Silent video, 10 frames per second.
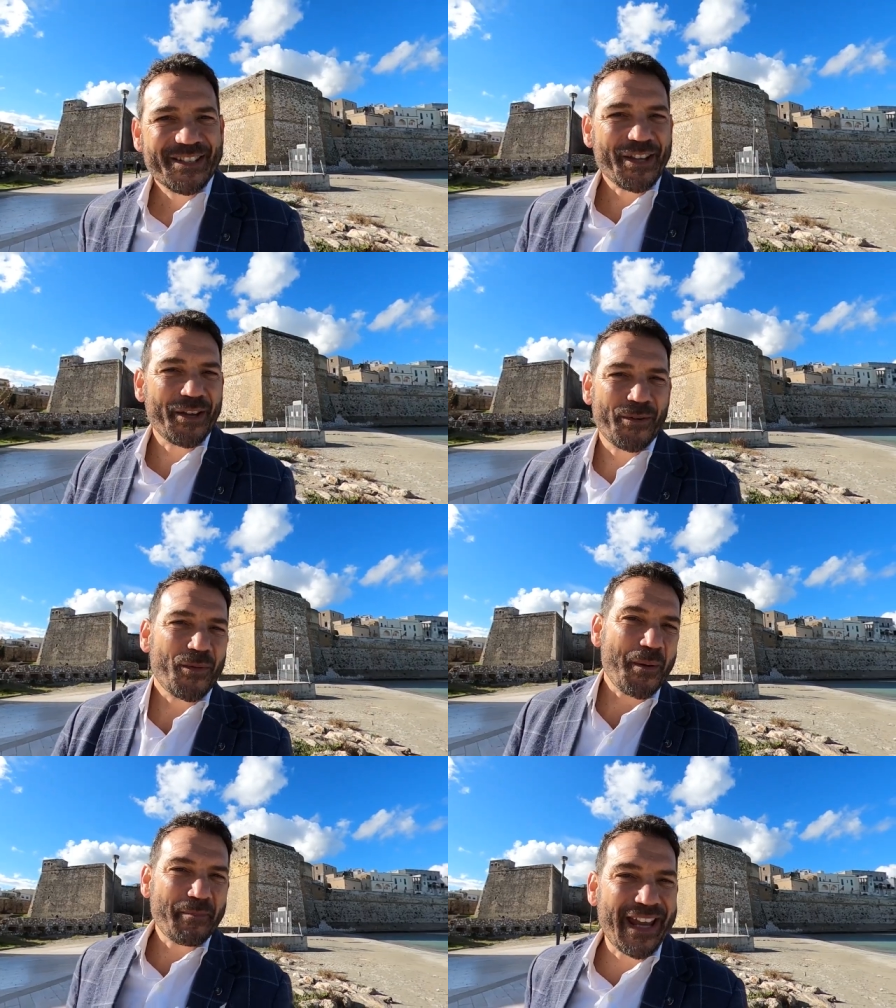So,
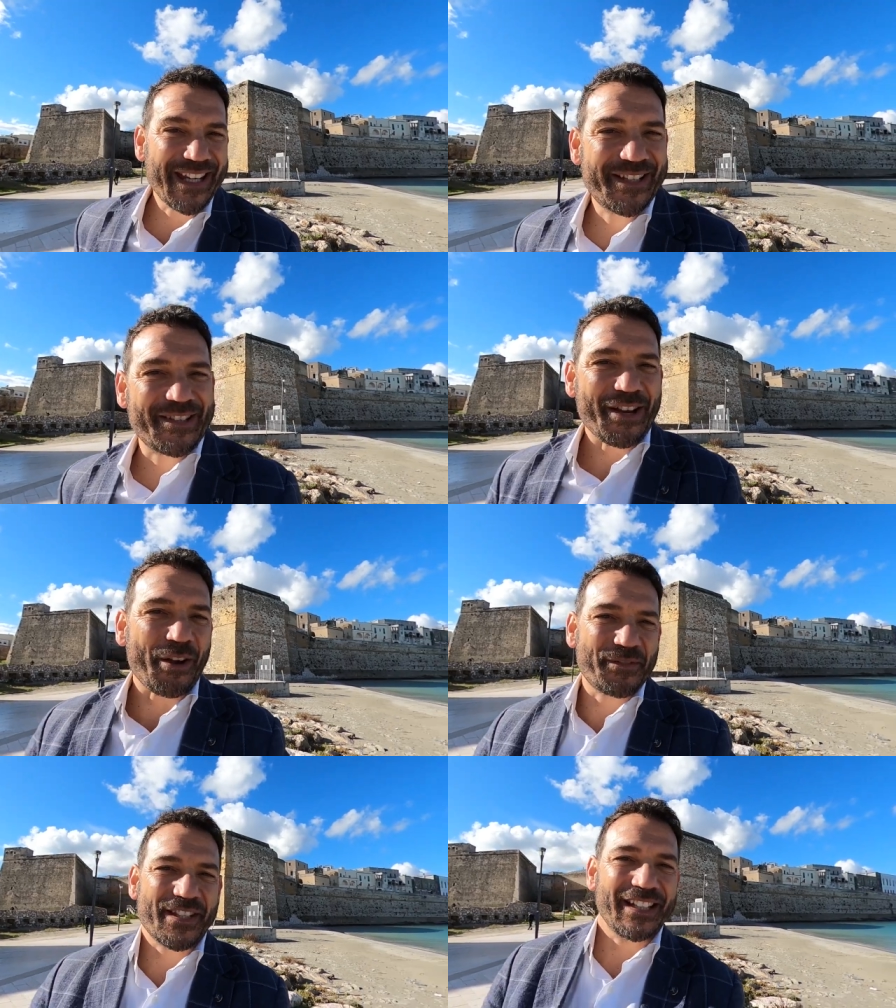what makes
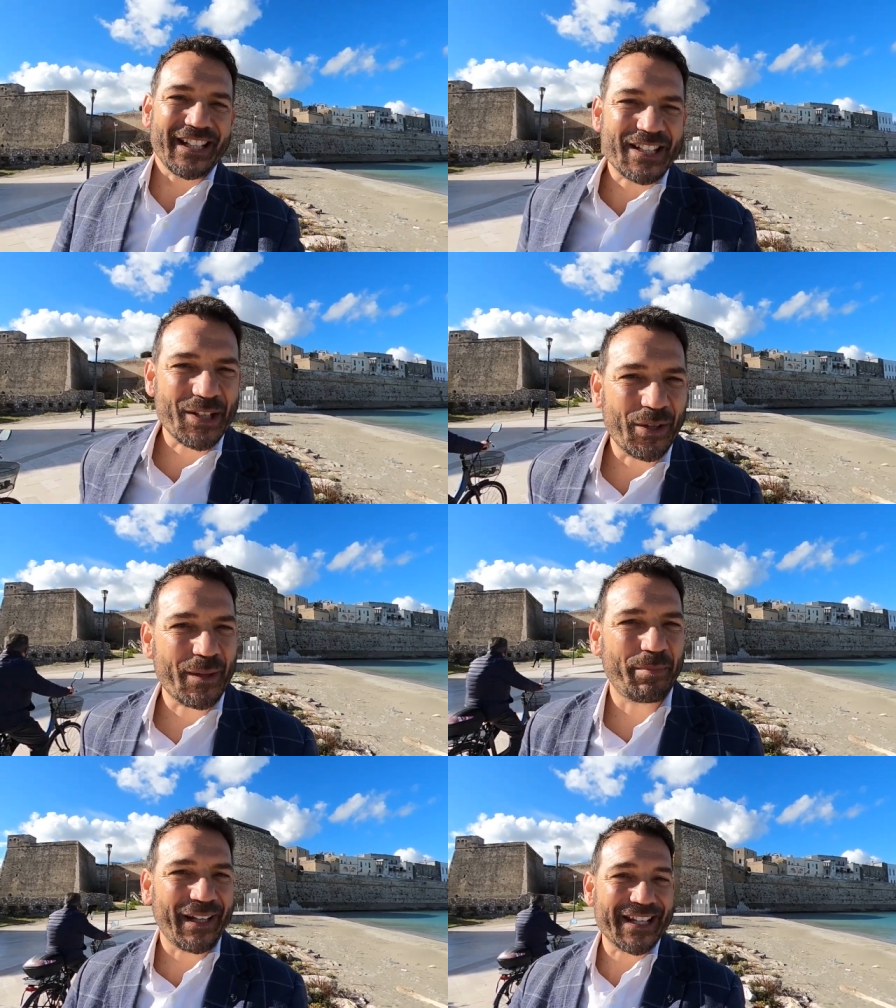of Salento
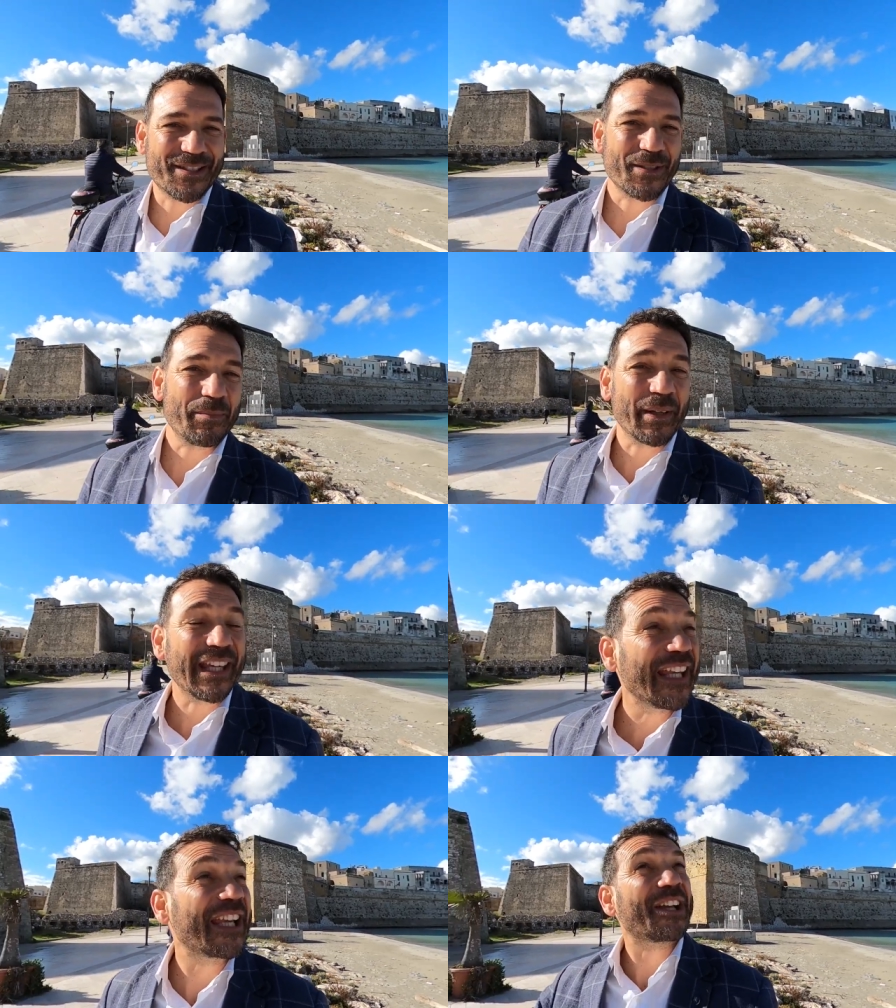the place to
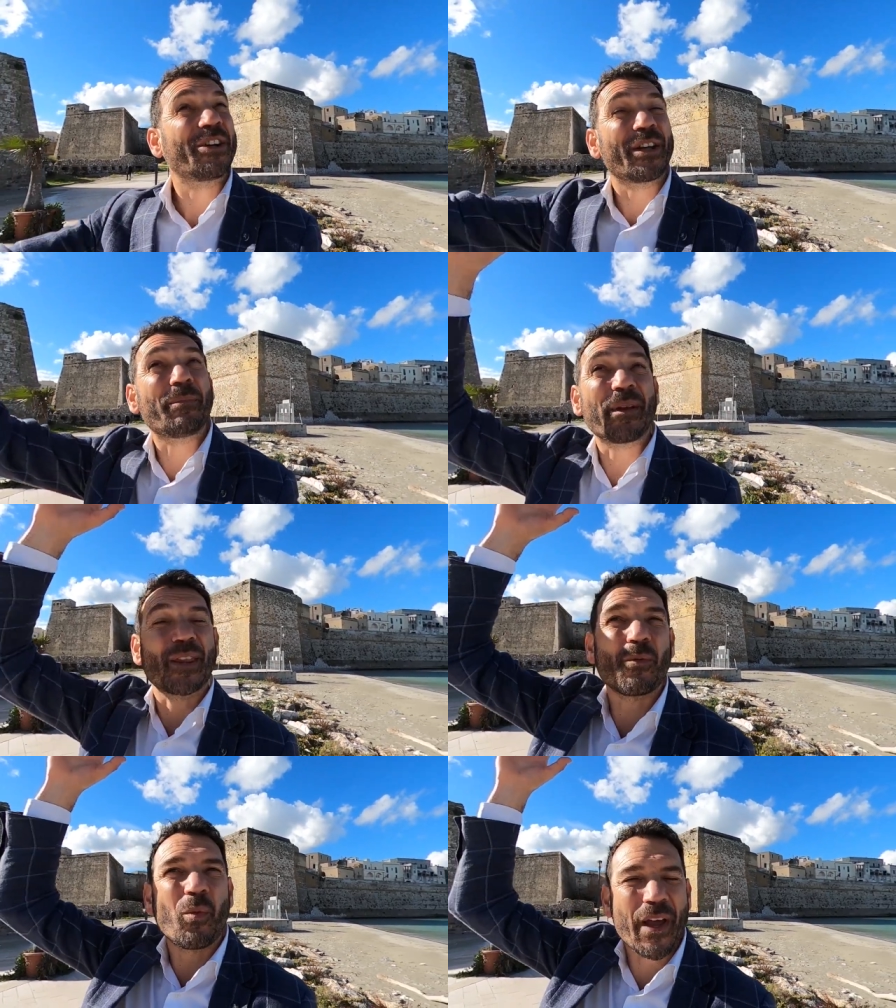be? Could it be
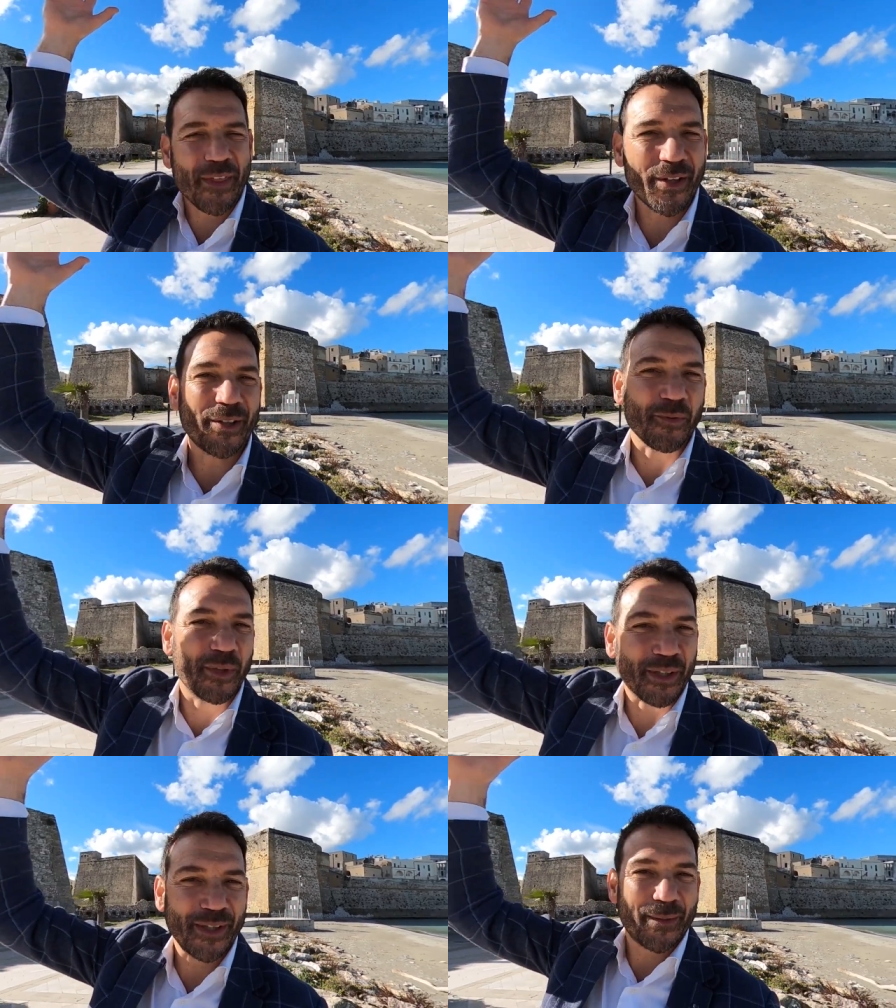the weather?
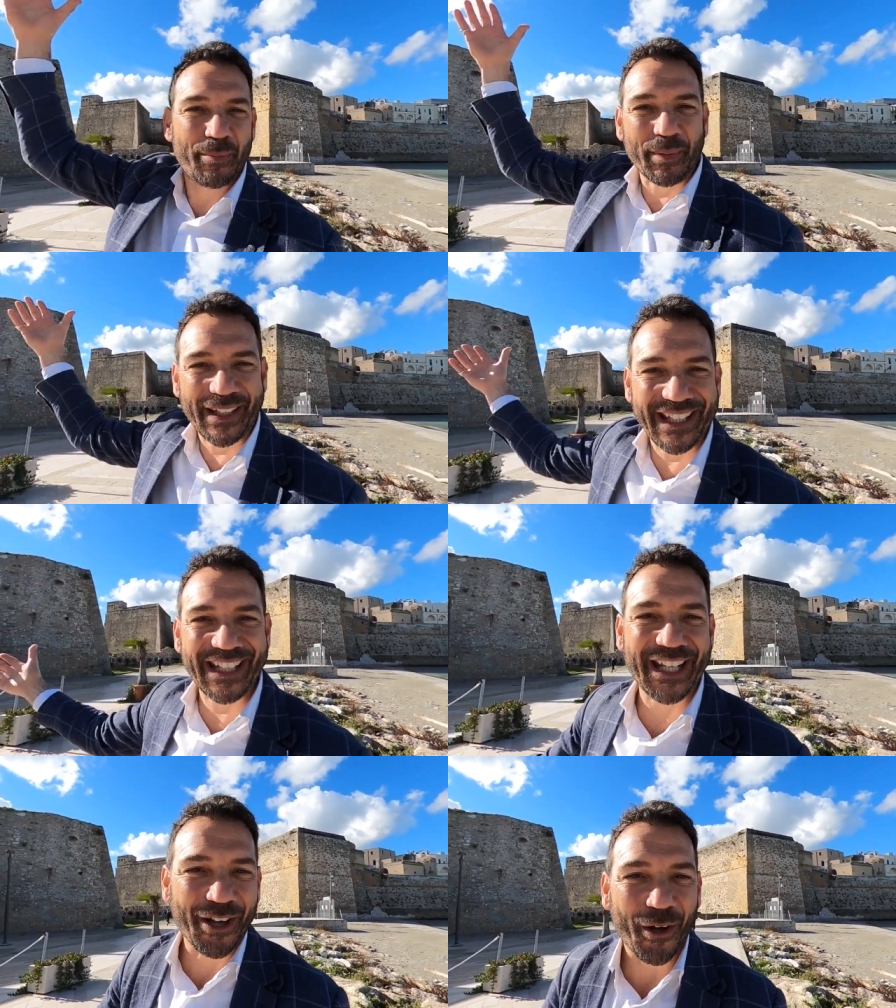We're at the
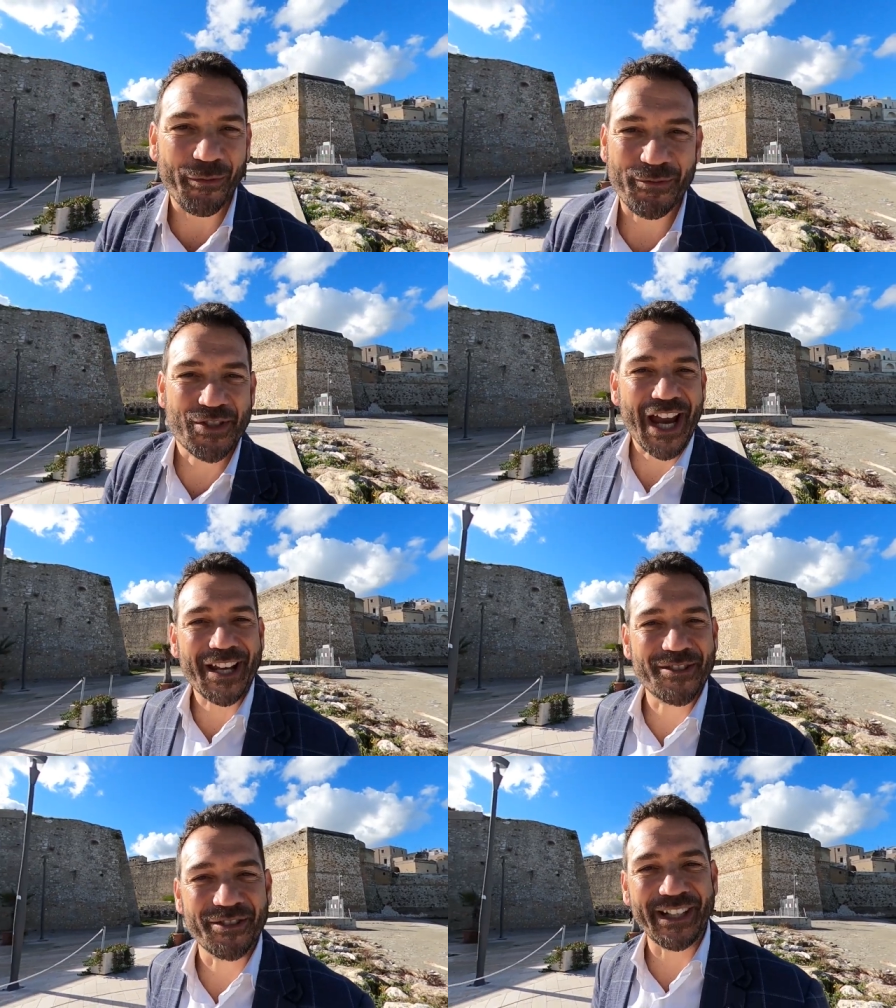beginning of
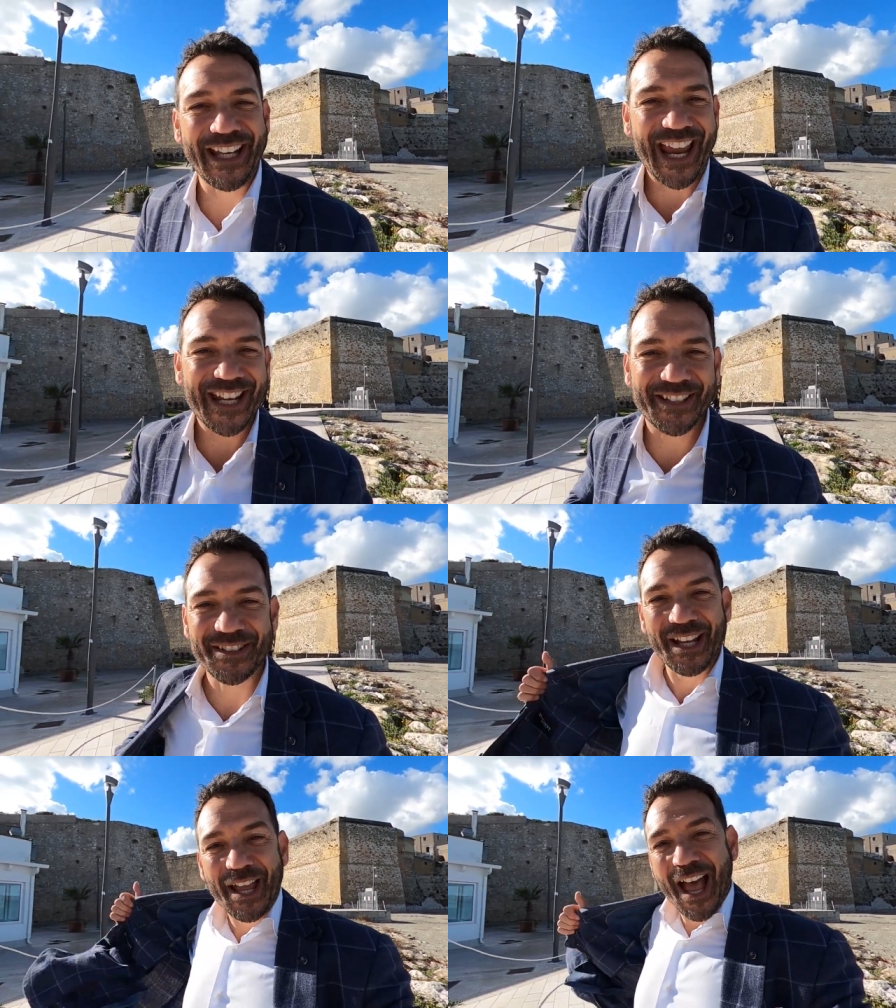January and
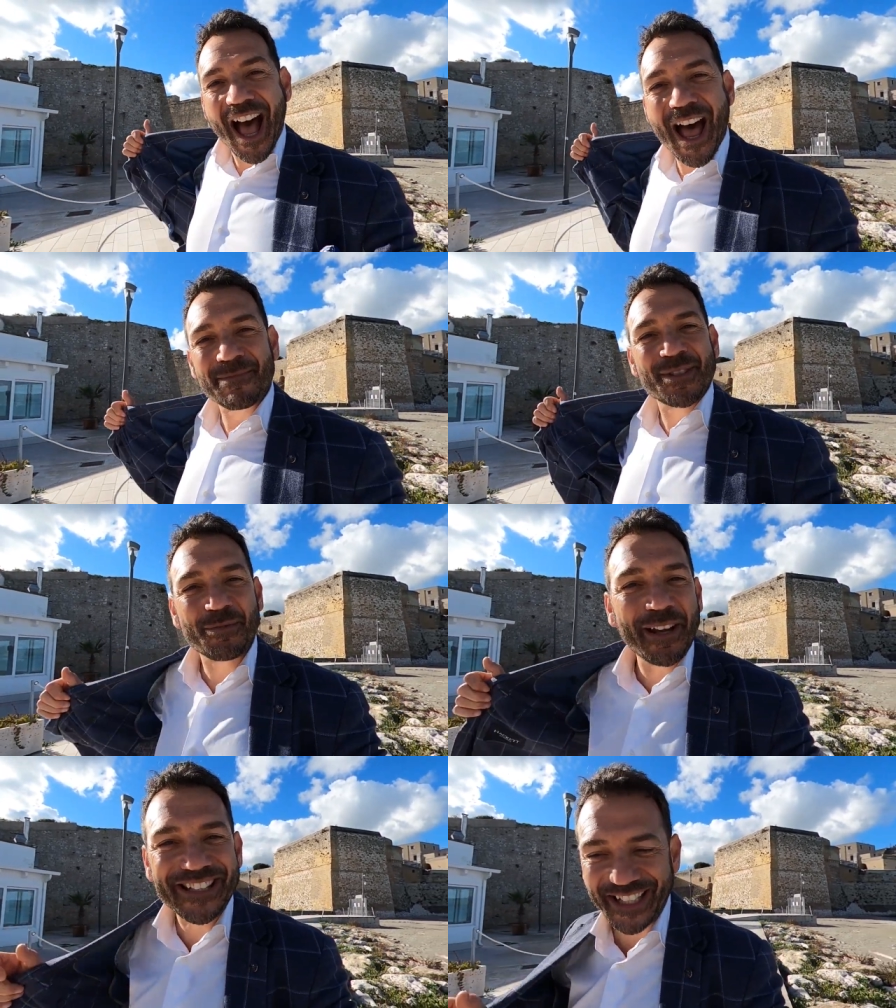I'm
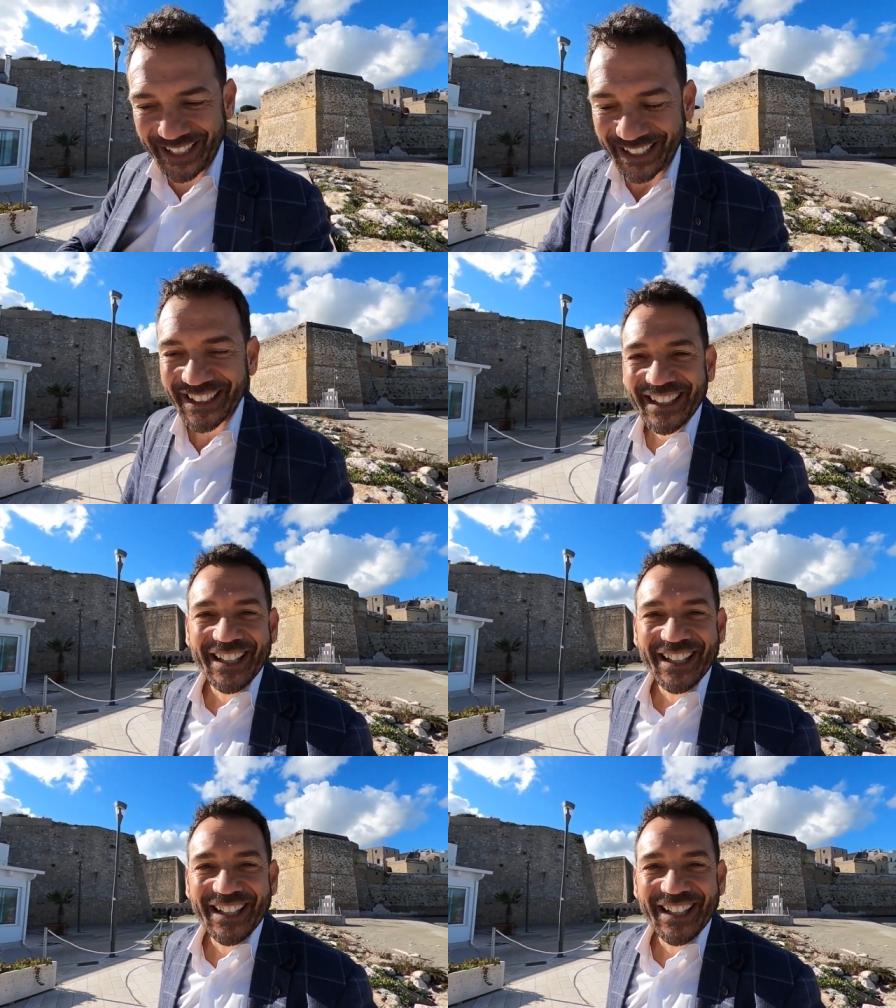sweating.